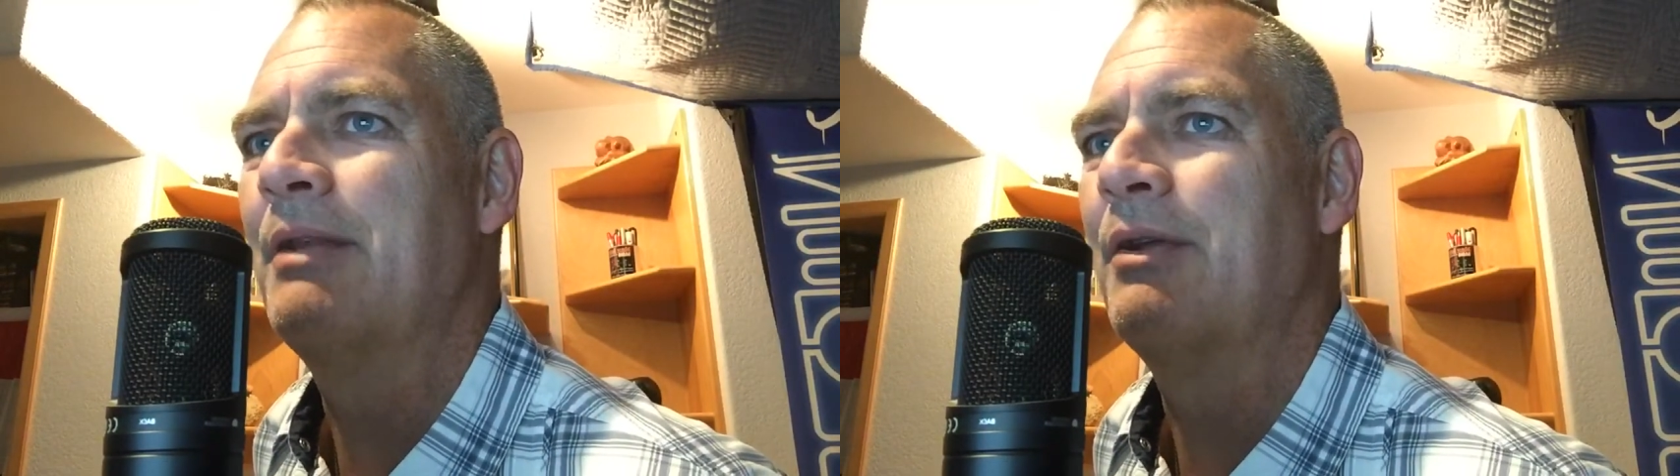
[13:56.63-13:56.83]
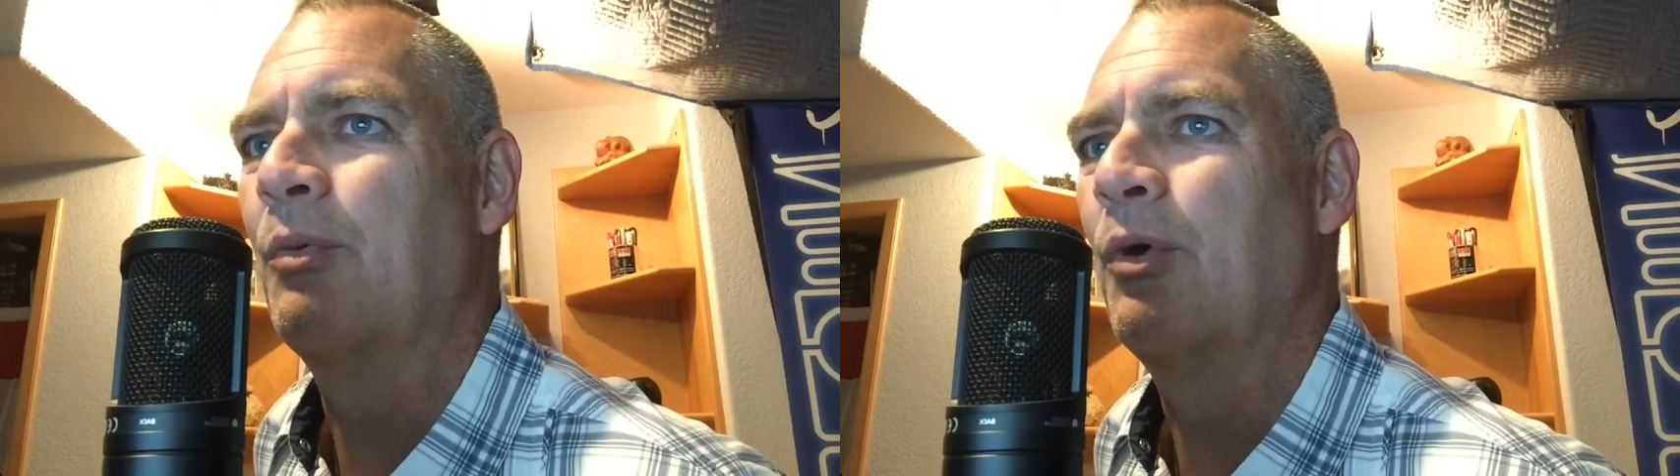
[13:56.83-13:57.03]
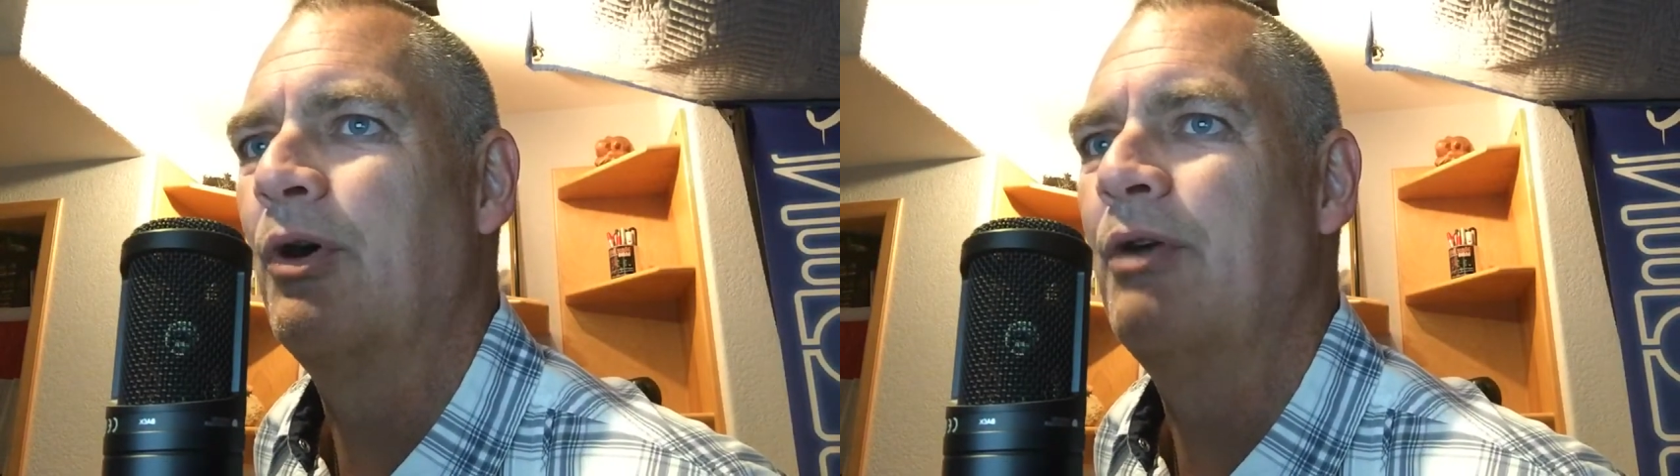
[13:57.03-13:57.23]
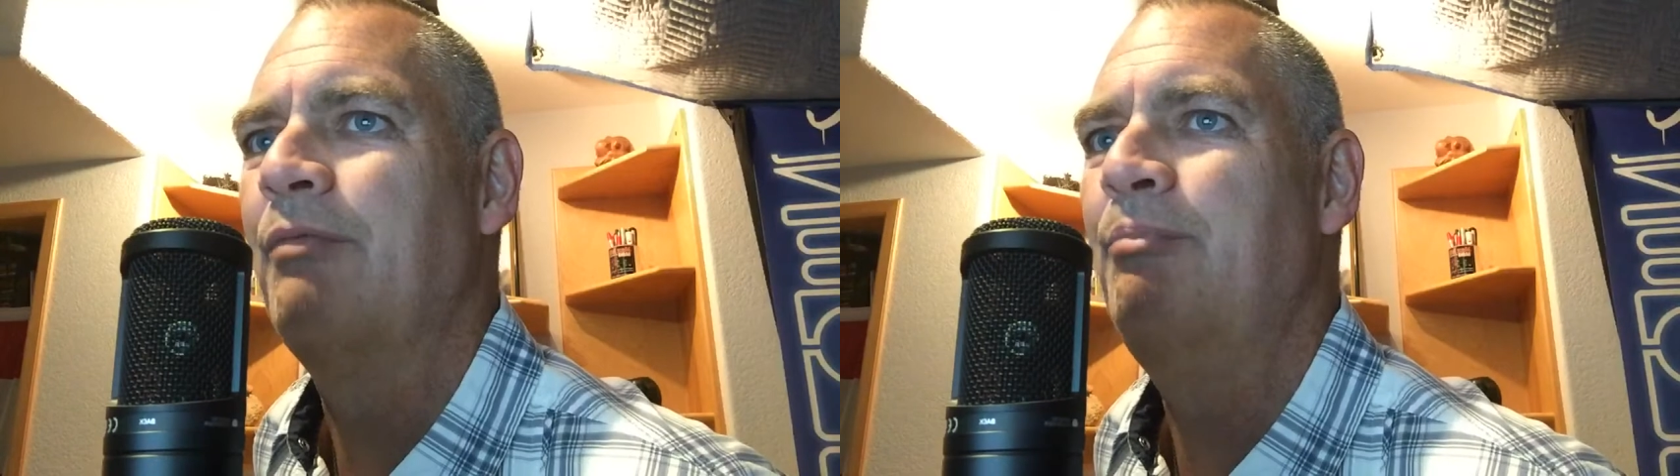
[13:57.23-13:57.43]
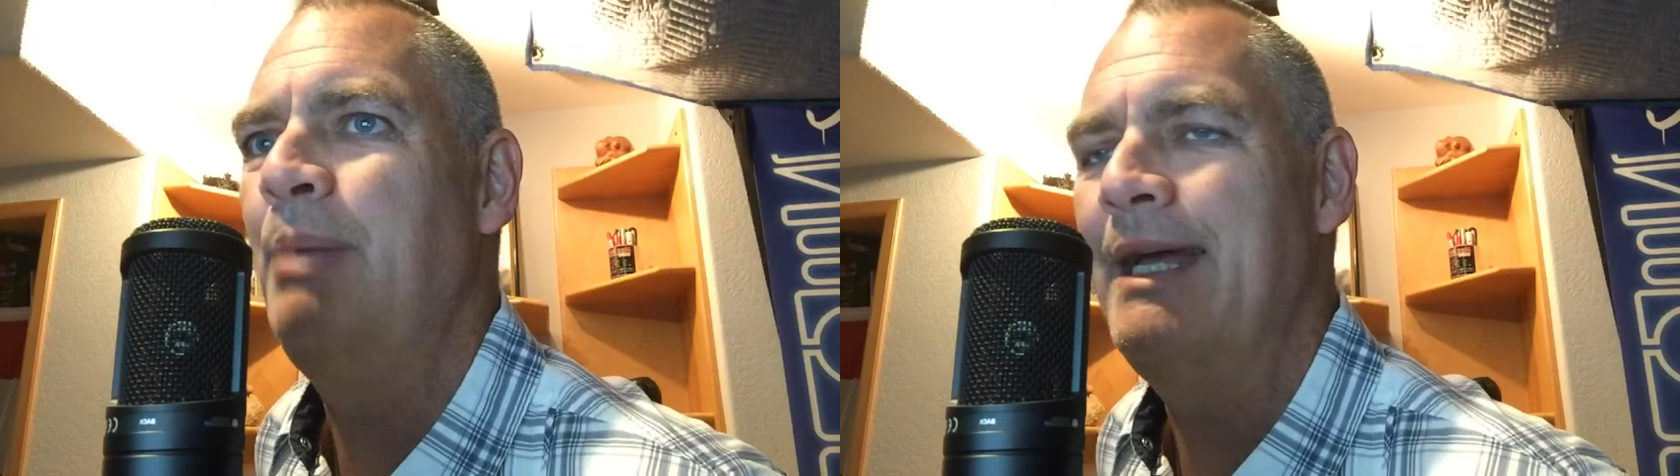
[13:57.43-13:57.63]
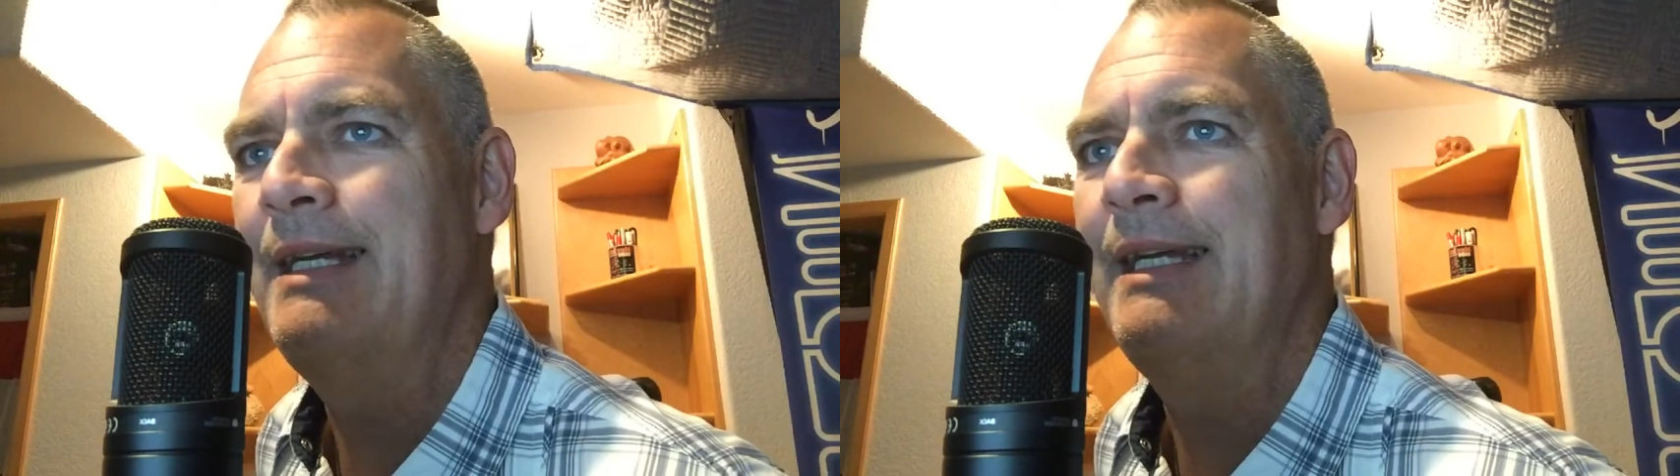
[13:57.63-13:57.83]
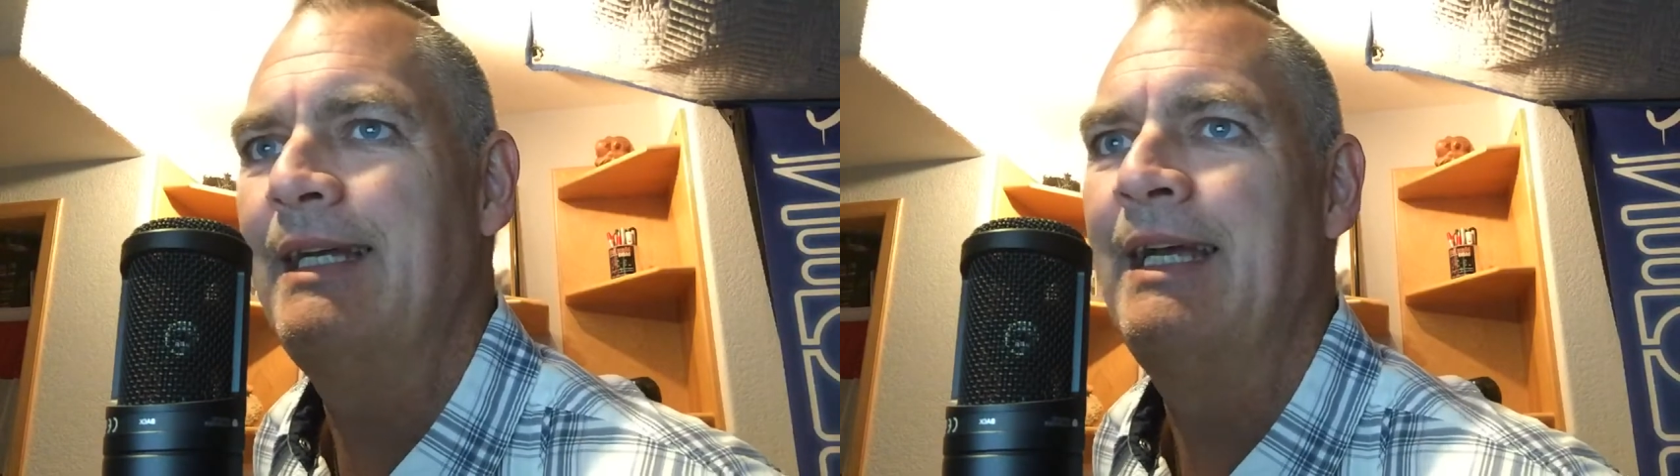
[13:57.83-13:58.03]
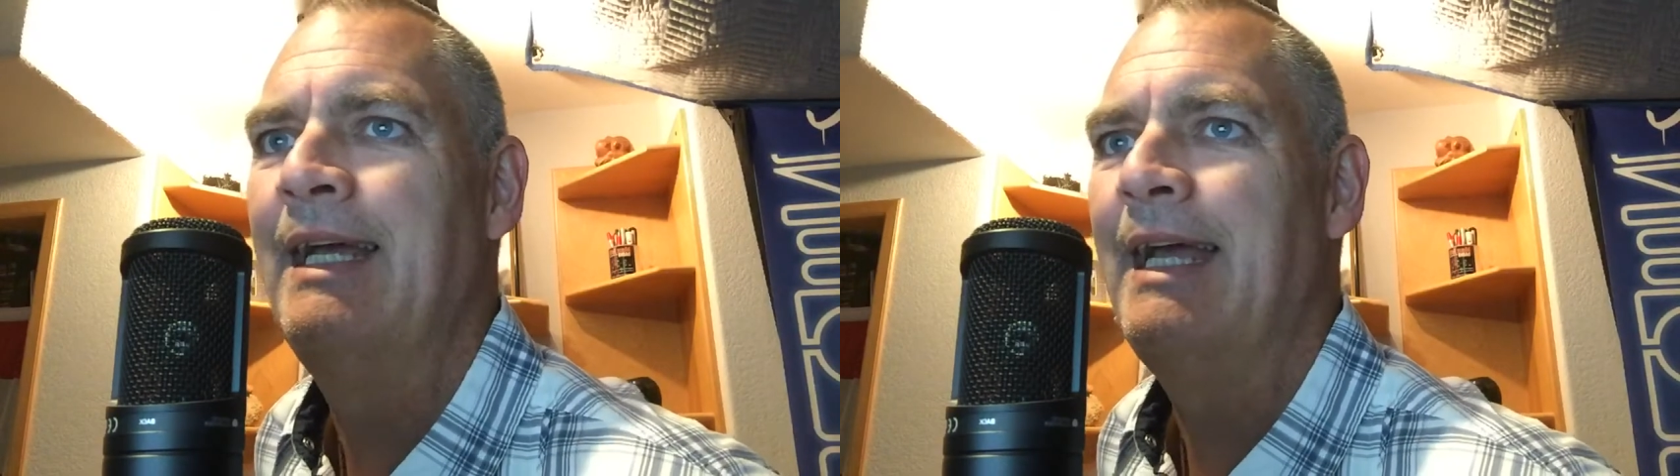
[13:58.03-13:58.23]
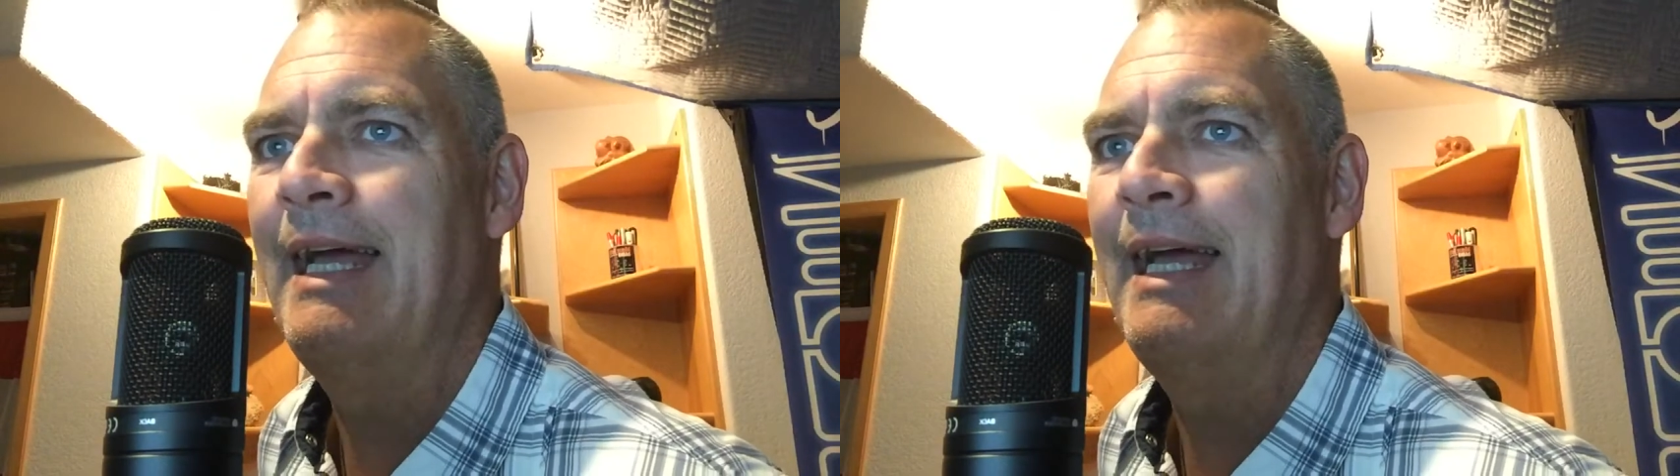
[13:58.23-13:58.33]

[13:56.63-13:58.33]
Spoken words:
at their word pending